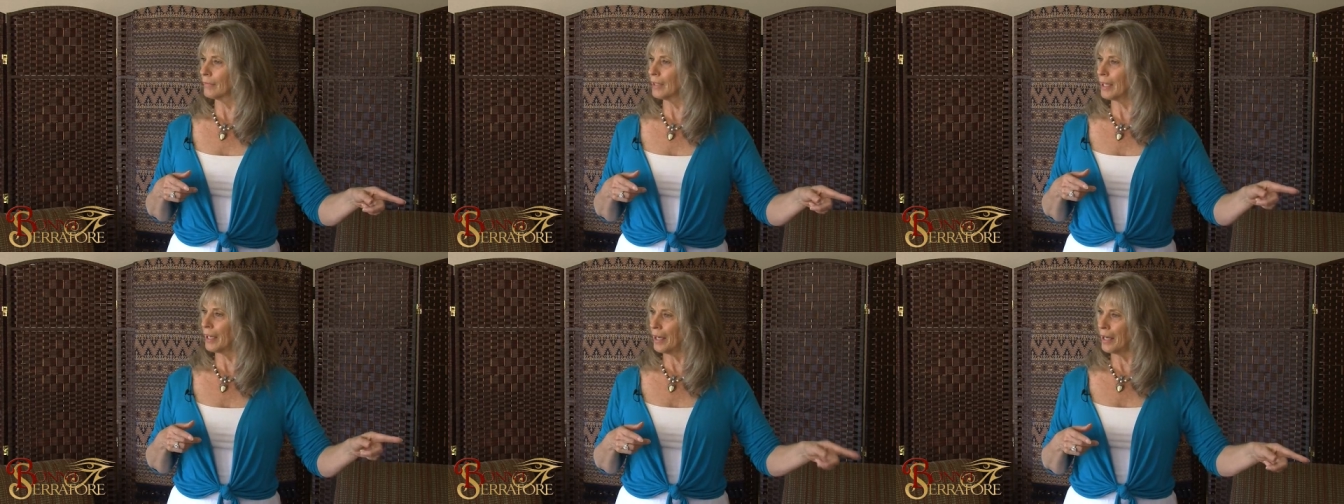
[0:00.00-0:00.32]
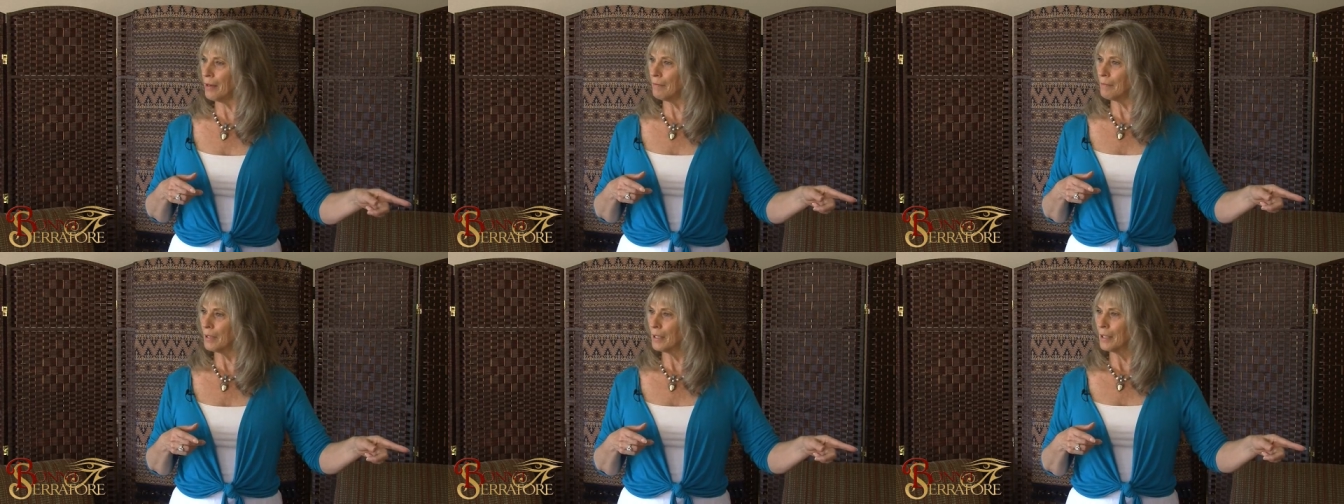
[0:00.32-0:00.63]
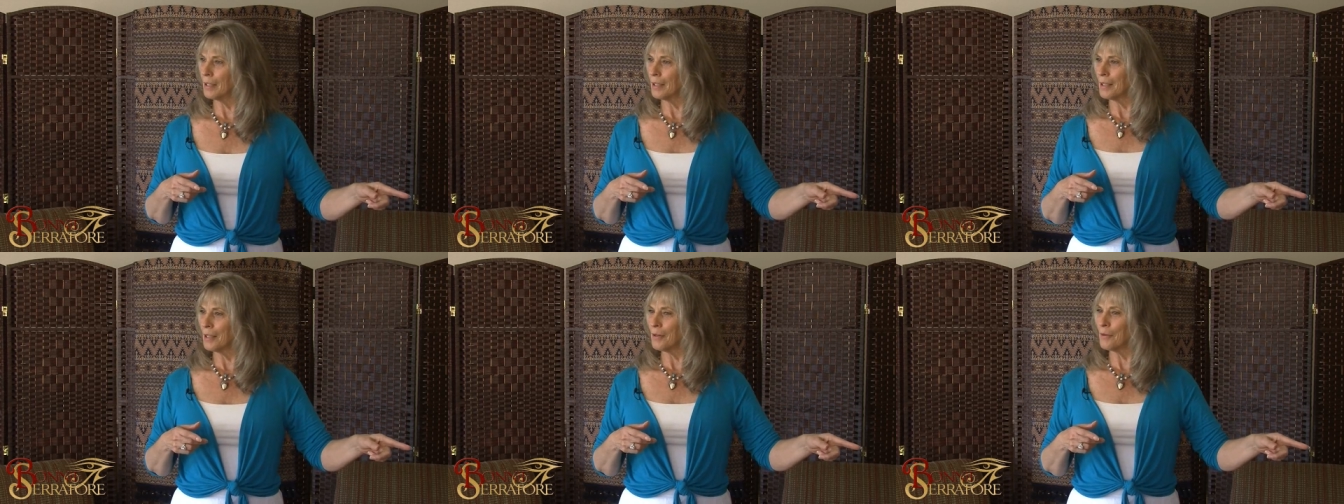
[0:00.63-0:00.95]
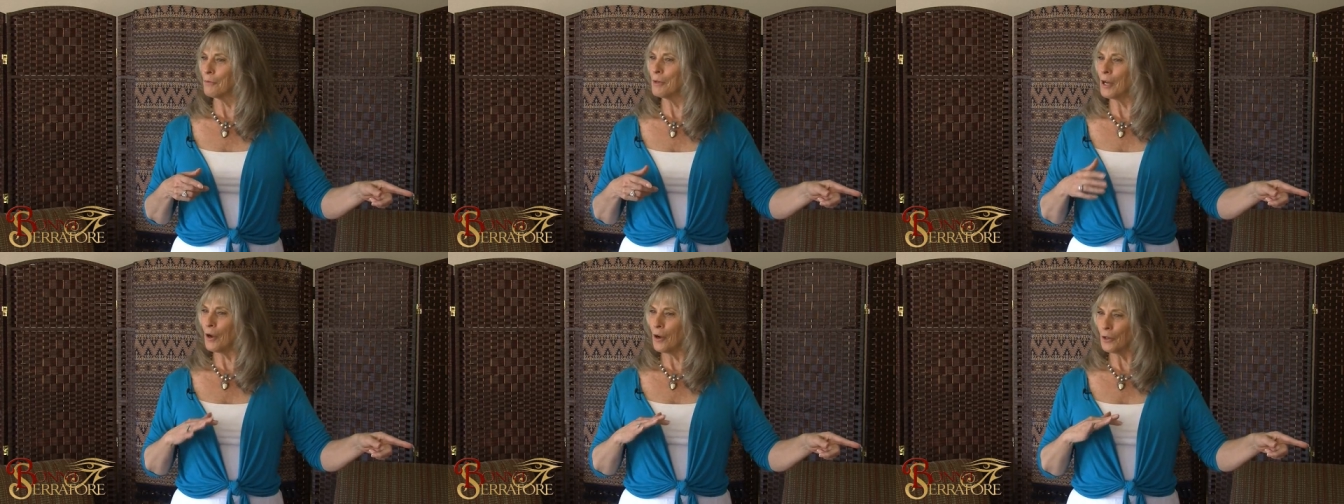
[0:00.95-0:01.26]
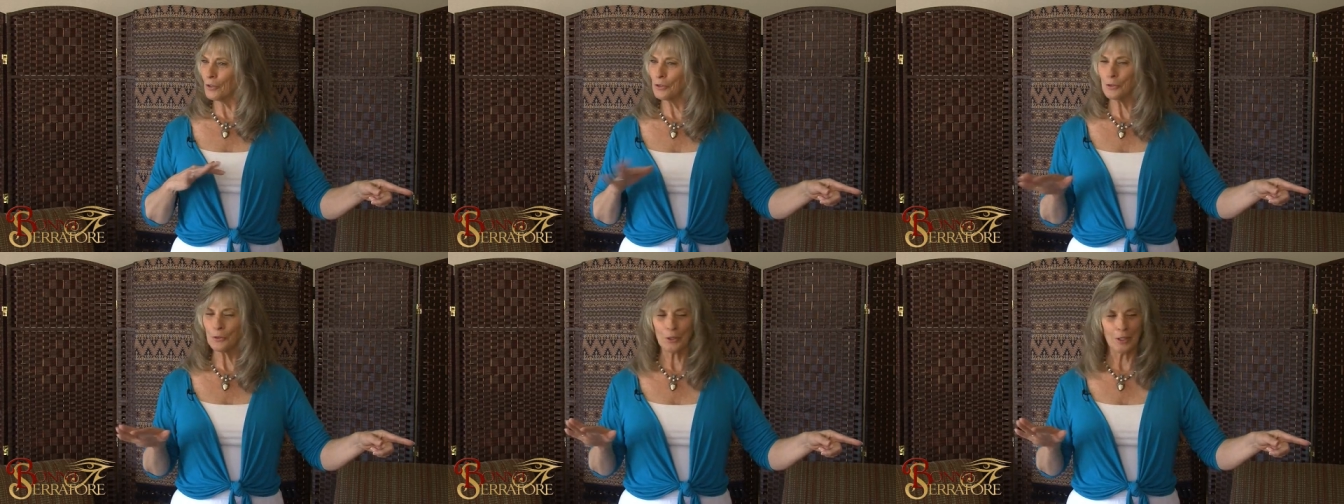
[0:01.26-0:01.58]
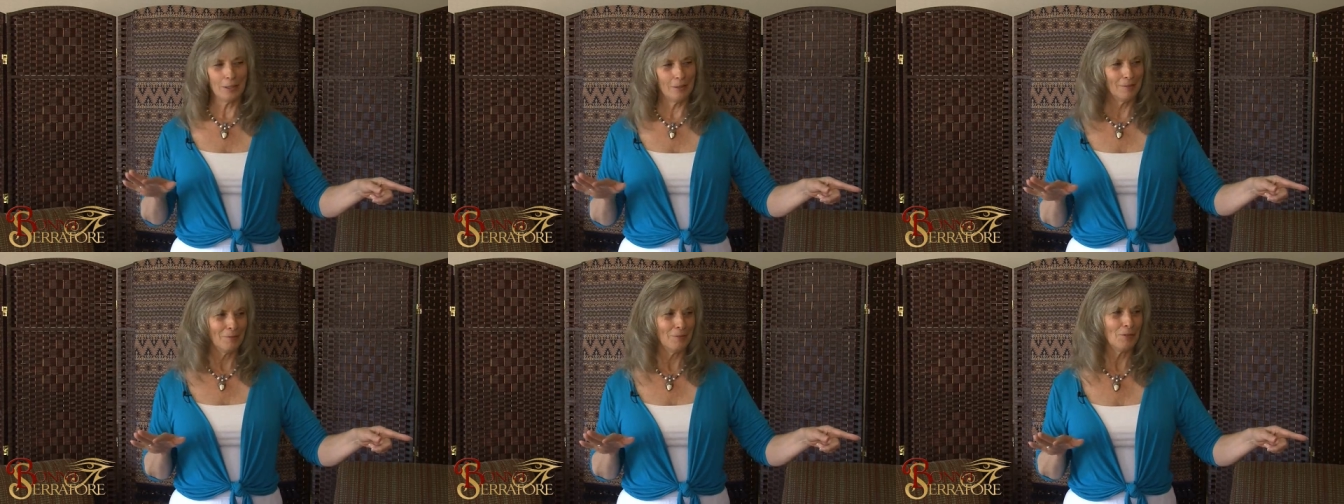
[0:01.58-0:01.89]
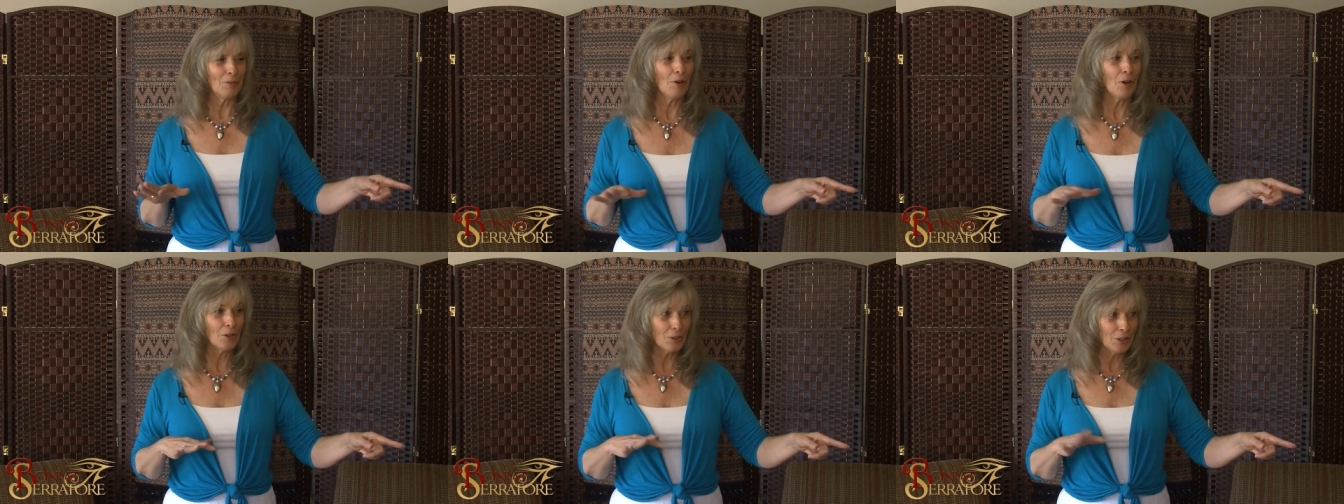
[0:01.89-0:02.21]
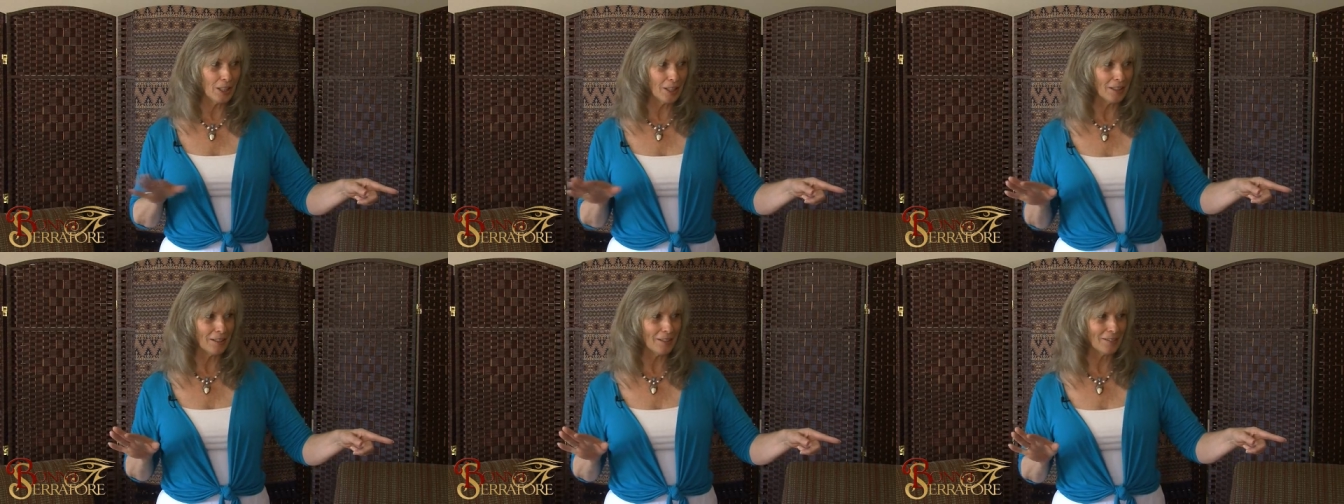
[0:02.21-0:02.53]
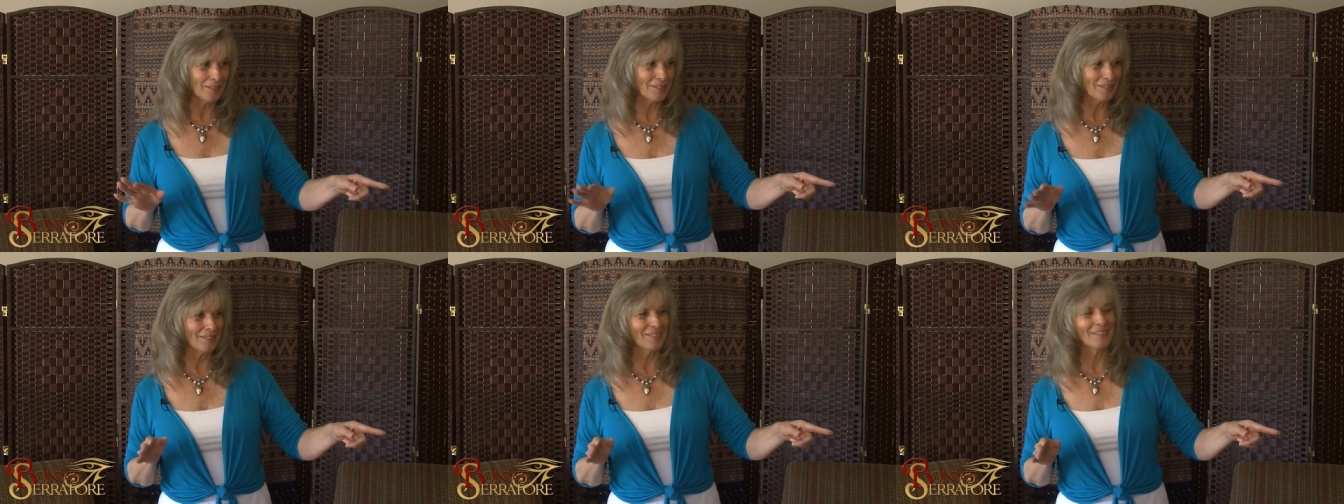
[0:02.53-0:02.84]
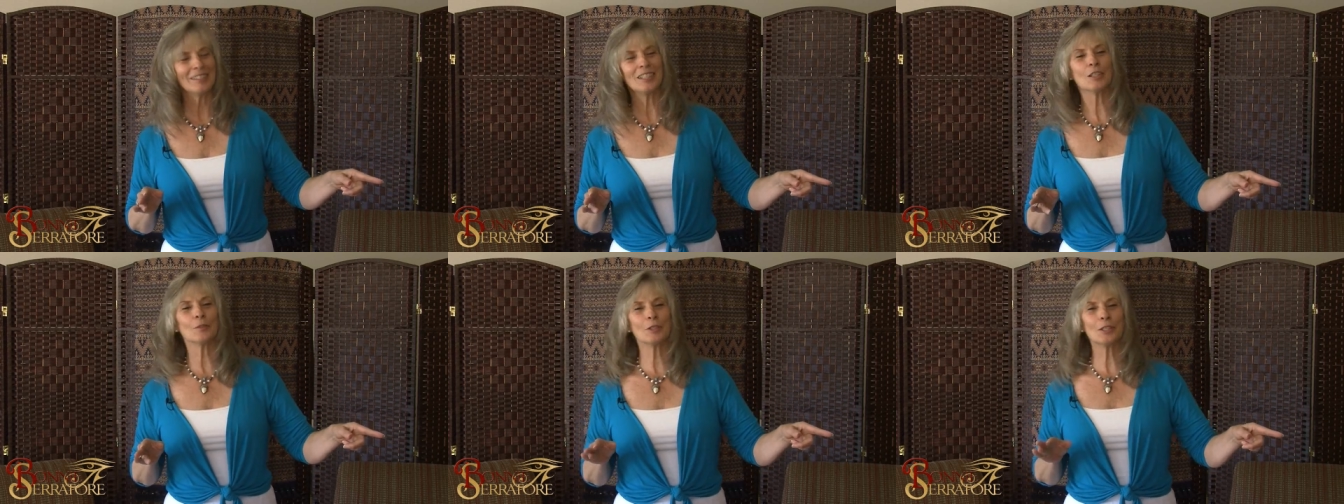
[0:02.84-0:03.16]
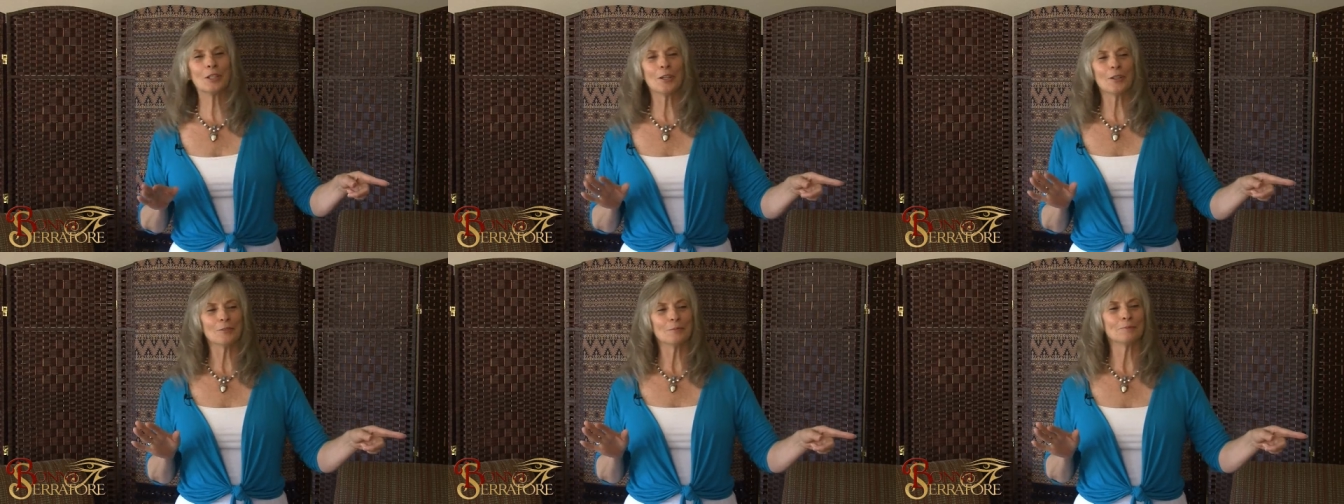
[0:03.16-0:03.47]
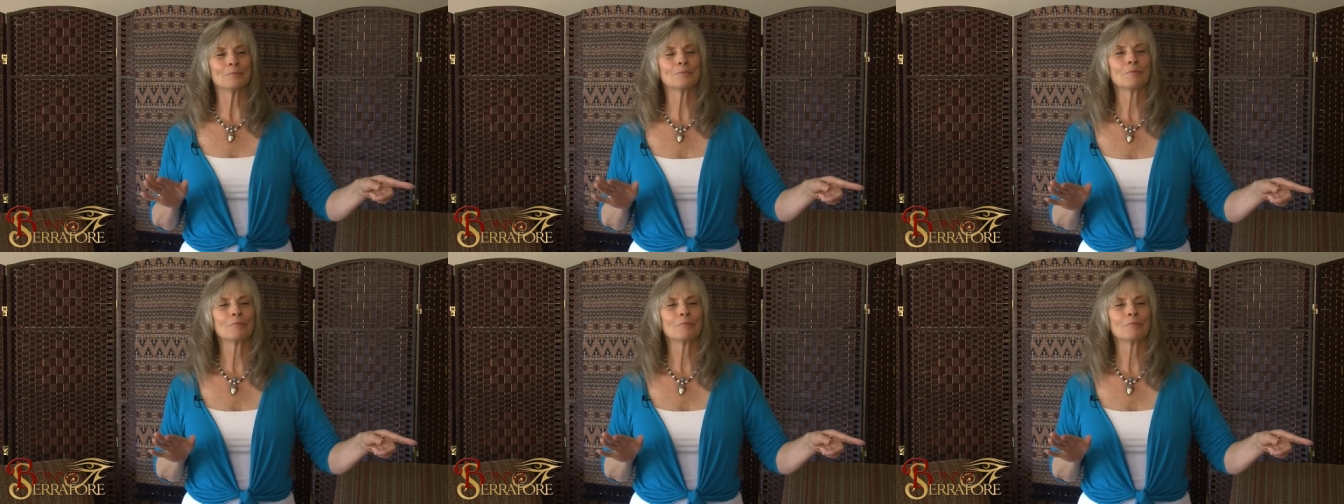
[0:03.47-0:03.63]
Okay? We all do it. We've all done it, till we don't.